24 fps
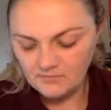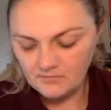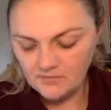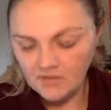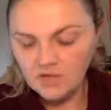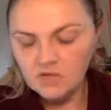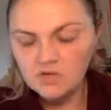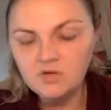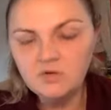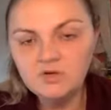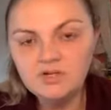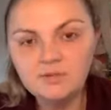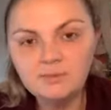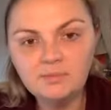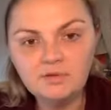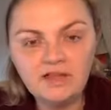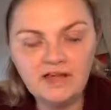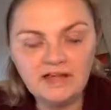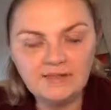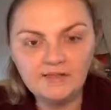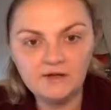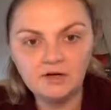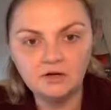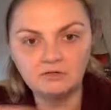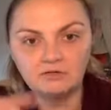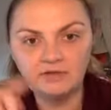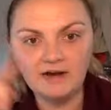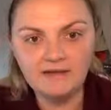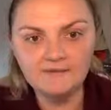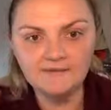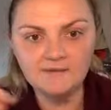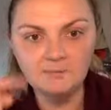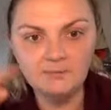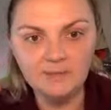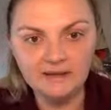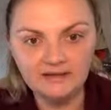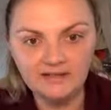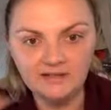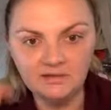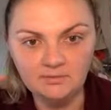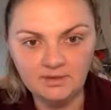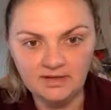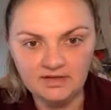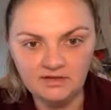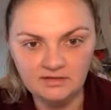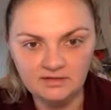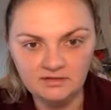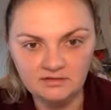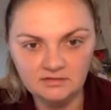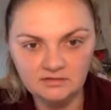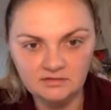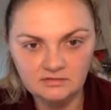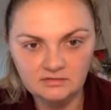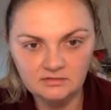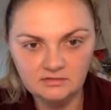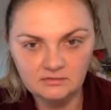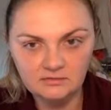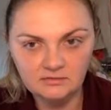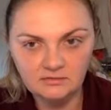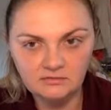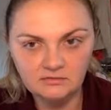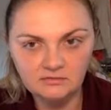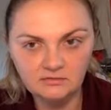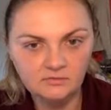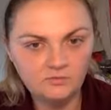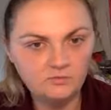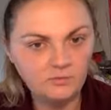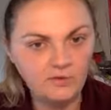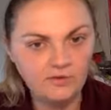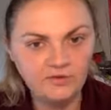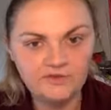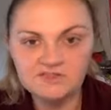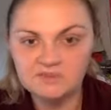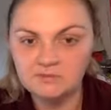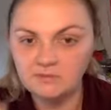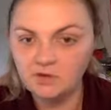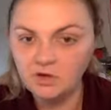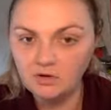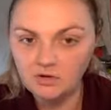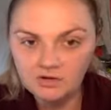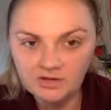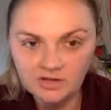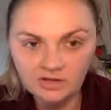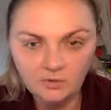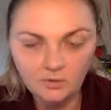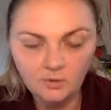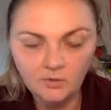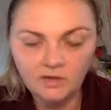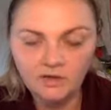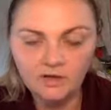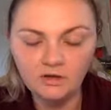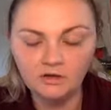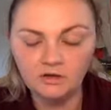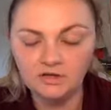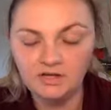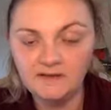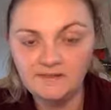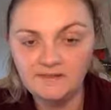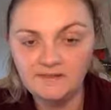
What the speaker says: you can apply that around the belly button with some coconut oil or in the